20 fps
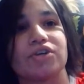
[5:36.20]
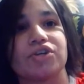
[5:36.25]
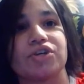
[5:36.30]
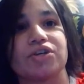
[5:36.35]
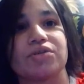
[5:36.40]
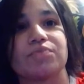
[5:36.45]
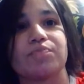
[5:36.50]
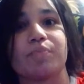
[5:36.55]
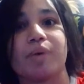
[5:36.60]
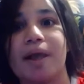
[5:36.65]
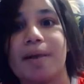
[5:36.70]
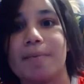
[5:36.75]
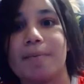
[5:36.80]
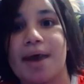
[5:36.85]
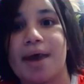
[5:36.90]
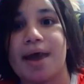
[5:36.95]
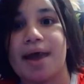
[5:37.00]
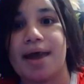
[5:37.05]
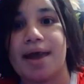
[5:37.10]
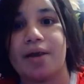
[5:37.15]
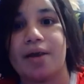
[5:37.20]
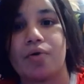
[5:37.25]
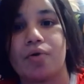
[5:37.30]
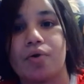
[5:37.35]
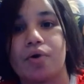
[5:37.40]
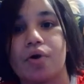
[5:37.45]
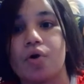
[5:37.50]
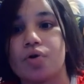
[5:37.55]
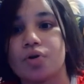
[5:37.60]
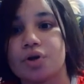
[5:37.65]
such as Big Man
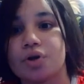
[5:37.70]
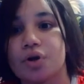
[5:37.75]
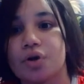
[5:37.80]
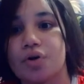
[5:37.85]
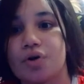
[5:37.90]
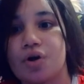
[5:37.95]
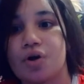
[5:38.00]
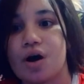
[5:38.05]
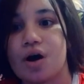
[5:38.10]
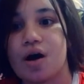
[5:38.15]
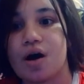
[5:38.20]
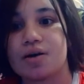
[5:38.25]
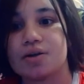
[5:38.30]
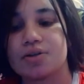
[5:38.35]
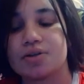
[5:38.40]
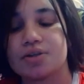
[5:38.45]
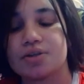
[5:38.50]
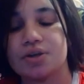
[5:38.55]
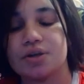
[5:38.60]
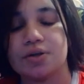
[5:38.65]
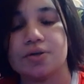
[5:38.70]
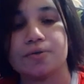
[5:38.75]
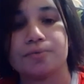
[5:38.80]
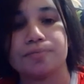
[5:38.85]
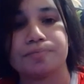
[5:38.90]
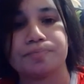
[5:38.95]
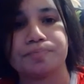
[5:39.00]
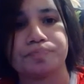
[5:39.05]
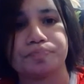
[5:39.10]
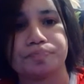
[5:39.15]
or Golden Cross, you
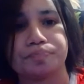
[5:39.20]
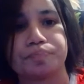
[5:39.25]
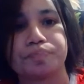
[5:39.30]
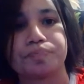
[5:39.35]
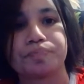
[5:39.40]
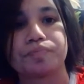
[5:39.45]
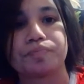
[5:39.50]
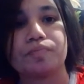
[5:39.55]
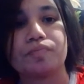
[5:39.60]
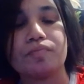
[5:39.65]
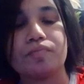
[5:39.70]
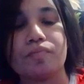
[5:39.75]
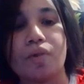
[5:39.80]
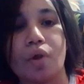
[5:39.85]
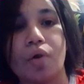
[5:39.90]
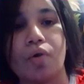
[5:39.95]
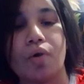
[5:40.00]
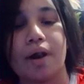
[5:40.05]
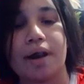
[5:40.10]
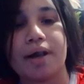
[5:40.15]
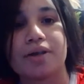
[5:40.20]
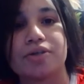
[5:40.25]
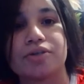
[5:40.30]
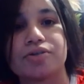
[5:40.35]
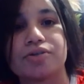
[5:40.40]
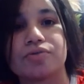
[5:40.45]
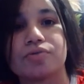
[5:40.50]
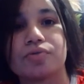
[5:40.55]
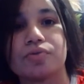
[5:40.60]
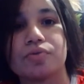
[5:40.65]
know, or like
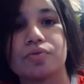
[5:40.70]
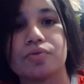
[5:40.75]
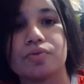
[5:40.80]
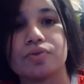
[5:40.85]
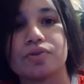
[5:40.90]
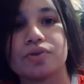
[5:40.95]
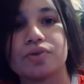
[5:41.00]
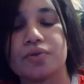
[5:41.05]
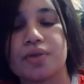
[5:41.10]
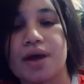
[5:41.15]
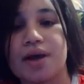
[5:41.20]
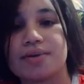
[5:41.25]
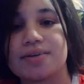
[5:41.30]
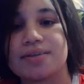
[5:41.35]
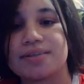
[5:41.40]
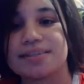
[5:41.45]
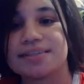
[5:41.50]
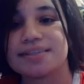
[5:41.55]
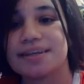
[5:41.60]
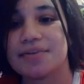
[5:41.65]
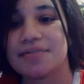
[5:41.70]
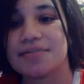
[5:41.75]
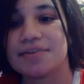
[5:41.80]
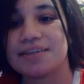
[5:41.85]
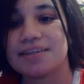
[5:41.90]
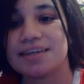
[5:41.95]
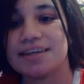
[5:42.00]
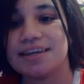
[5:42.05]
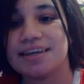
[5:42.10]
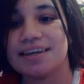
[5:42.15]
School
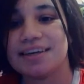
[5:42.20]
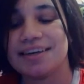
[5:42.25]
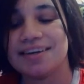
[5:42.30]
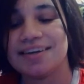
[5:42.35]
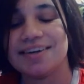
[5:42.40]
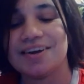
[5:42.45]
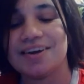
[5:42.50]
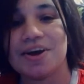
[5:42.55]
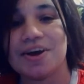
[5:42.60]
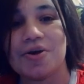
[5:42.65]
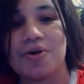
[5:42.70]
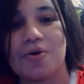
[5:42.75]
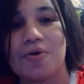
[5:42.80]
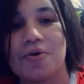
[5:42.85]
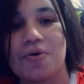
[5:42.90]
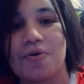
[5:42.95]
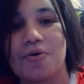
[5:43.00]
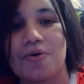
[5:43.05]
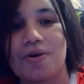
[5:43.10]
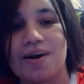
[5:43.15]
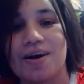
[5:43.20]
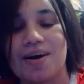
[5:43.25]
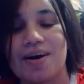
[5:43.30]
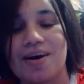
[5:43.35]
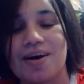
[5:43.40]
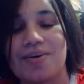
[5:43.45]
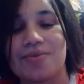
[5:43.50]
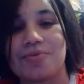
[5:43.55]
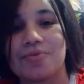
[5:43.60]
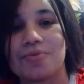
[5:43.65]
2017 or
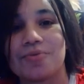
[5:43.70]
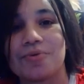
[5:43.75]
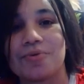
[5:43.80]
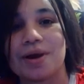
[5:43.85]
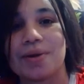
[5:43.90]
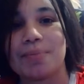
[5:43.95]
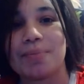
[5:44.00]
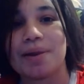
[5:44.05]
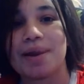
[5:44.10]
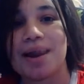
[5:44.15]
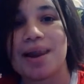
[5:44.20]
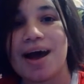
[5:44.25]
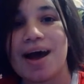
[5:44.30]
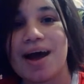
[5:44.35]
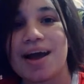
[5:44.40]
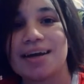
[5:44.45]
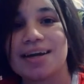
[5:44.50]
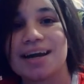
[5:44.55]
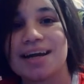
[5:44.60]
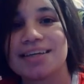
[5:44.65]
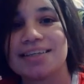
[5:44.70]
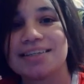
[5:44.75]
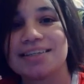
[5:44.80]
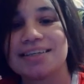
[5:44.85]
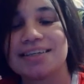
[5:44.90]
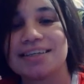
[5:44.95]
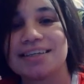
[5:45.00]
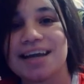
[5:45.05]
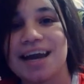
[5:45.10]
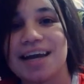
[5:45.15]
Reply
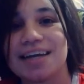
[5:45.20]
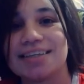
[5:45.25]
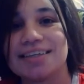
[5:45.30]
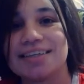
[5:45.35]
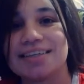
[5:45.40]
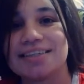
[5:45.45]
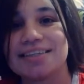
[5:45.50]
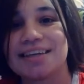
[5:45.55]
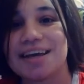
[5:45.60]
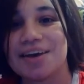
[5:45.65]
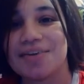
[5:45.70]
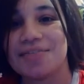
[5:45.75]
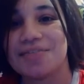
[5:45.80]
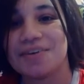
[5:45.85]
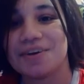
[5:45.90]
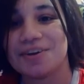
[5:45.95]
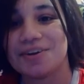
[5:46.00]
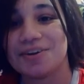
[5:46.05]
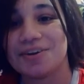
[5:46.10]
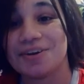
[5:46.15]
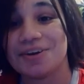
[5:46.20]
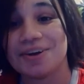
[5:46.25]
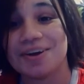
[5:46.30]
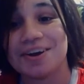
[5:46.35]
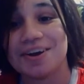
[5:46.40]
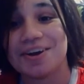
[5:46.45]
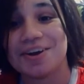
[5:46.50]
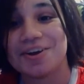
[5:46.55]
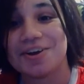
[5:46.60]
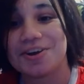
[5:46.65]
1997.
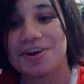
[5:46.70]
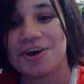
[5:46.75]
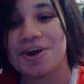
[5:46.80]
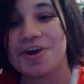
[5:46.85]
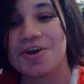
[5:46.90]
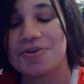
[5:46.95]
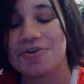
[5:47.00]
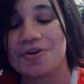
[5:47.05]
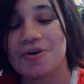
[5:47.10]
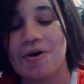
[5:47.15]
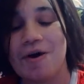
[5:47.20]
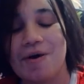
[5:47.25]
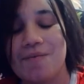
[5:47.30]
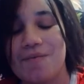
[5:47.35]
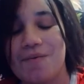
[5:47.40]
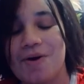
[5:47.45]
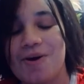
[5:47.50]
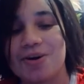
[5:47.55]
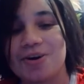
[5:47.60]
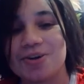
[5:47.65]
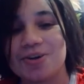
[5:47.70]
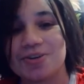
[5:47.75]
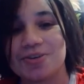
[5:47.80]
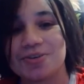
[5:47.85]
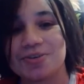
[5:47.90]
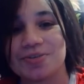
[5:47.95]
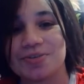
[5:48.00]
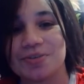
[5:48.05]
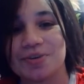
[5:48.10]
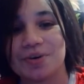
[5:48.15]
You know, I've watched
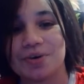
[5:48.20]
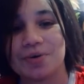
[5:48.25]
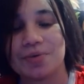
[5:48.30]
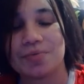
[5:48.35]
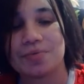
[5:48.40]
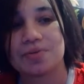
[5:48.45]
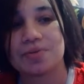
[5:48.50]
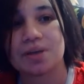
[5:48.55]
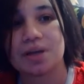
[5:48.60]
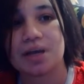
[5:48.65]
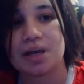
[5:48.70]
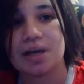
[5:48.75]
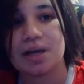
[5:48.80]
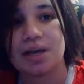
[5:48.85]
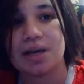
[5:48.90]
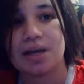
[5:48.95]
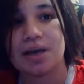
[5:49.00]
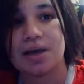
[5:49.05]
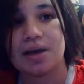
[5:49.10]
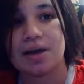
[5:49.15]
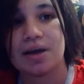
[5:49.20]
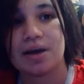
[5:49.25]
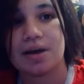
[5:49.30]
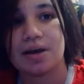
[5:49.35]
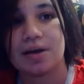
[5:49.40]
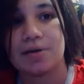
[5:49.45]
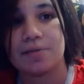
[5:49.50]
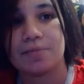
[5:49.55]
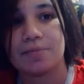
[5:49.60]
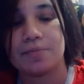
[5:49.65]
those films,
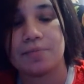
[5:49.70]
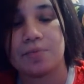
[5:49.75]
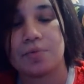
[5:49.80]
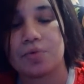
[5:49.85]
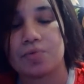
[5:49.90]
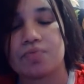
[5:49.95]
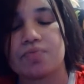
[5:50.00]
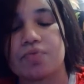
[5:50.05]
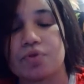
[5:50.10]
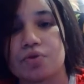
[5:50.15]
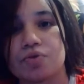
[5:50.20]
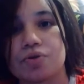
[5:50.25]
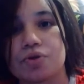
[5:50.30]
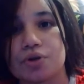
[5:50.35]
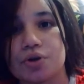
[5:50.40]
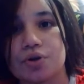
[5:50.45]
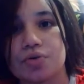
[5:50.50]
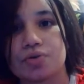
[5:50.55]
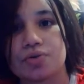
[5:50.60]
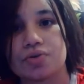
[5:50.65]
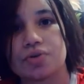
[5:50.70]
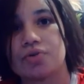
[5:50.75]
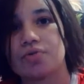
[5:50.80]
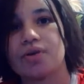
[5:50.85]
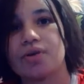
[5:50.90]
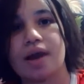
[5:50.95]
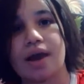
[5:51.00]
or those shows. So,